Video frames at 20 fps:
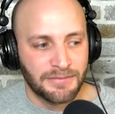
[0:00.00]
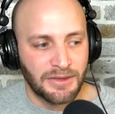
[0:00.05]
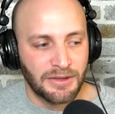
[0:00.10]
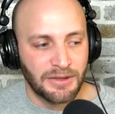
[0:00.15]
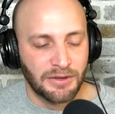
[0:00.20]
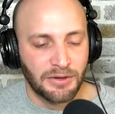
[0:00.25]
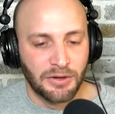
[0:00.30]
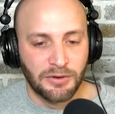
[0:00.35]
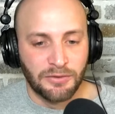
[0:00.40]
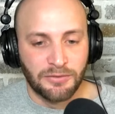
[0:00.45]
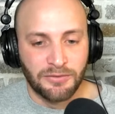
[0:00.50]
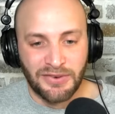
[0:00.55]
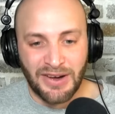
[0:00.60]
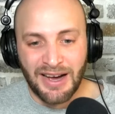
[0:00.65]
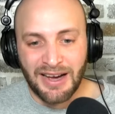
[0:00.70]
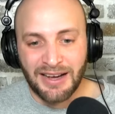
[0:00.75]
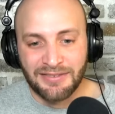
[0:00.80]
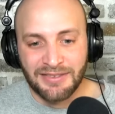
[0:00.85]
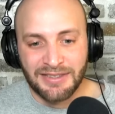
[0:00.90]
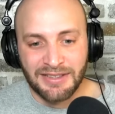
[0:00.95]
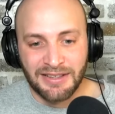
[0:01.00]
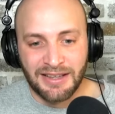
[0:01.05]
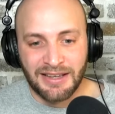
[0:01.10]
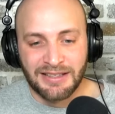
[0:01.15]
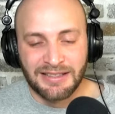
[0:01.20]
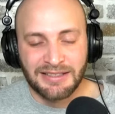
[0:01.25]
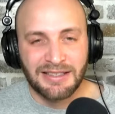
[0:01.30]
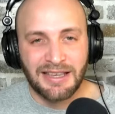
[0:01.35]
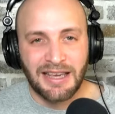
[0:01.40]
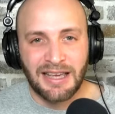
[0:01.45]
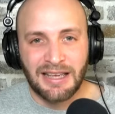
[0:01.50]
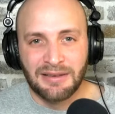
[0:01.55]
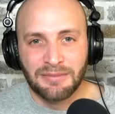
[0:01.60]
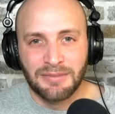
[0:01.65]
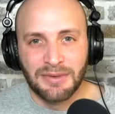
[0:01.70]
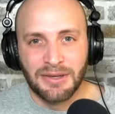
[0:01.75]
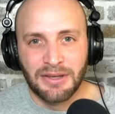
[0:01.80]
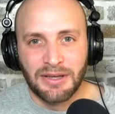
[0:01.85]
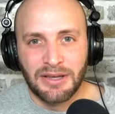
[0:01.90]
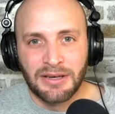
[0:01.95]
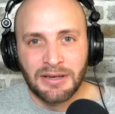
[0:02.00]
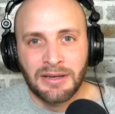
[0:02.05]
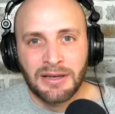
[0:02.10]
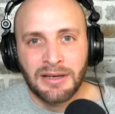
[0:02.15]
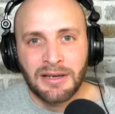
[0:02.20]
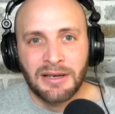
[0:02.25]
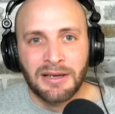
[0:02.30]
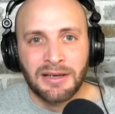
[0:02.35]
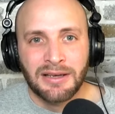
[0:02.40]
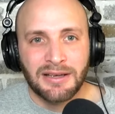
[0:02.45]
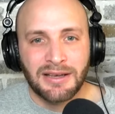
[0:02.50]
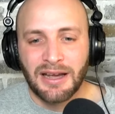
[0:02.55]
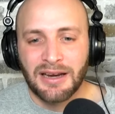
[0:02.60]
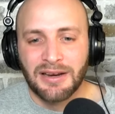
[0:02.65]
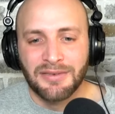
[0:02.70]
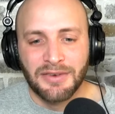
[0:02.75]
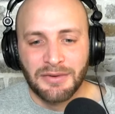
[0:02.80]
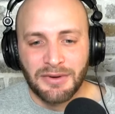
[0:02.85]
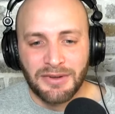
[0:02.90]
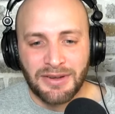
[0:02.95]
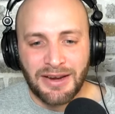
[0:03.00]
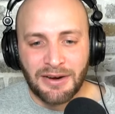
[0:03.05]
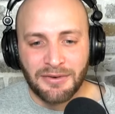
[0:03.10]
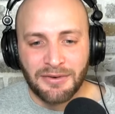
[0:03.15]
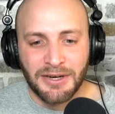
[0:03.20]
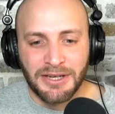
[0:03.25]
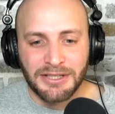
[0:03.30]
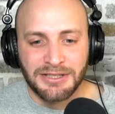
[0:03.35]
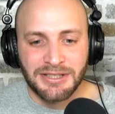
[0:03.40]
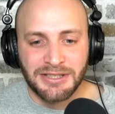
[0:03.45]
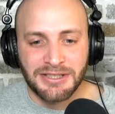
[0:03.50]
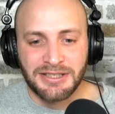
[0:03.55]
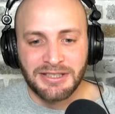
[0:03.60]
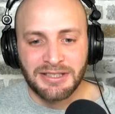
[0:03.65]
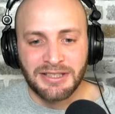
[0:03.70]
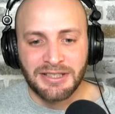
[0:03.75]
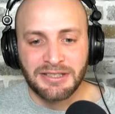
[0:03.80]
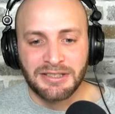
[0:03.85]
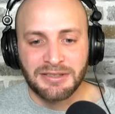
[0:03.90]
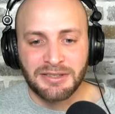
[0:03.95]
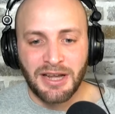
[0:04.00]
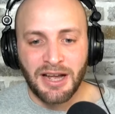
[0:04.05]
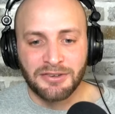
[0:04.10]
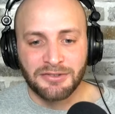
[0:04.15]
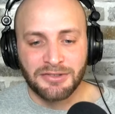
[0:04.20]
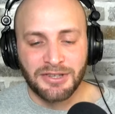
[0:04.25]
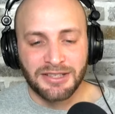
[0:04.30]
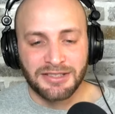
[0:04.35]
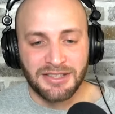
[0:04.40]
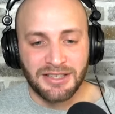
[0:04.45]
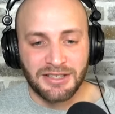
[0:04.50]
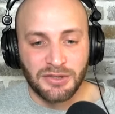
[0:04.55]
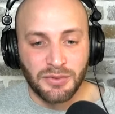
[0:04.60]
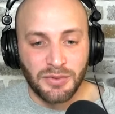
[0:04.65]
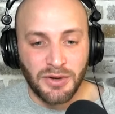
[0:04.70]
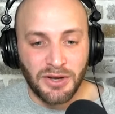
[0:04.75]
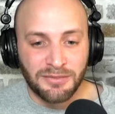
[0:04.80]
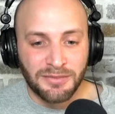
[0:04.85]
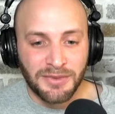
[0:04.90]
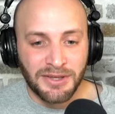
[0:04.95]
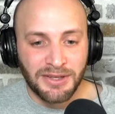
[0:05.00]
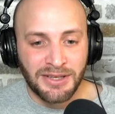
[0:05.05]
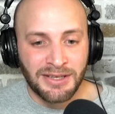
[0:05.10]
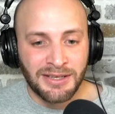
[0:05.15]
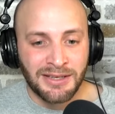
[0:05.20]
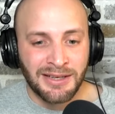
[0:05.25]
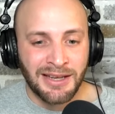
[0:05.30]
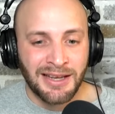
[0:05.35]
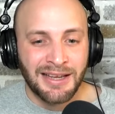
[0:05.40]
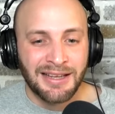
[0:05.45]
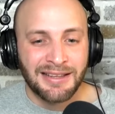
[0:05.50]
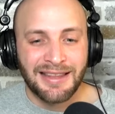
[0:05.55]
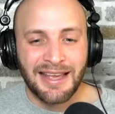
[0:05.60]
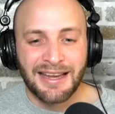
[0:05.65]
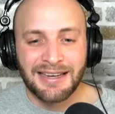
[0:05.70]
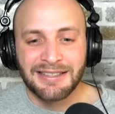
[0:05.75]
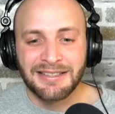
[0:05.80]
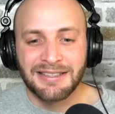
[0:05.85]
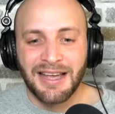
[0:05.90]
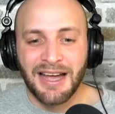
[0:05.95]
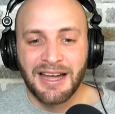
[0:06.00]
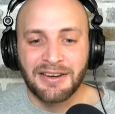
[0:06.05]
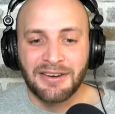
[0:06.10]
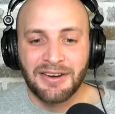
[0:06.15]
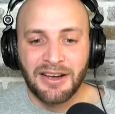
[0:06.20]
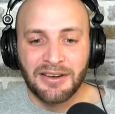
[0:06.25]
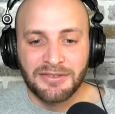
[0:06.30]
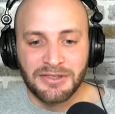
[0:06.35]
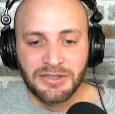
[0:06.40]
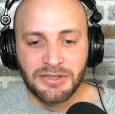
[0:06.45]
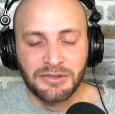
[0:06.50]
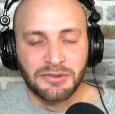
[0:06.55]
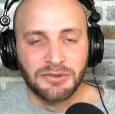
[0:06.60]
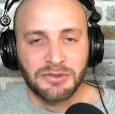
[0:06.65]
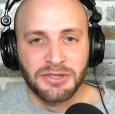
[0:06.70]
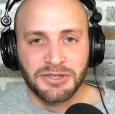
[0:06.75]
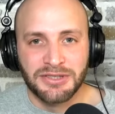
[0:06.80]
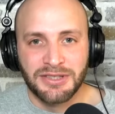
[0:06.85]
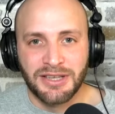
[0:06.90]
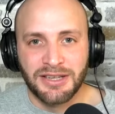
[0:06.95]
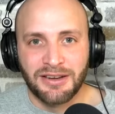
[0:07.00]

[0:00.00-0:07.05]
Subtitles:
you know, 5 to 8 million, kind of in that range. Because his contract's like 12 million. That is not enough to do just like a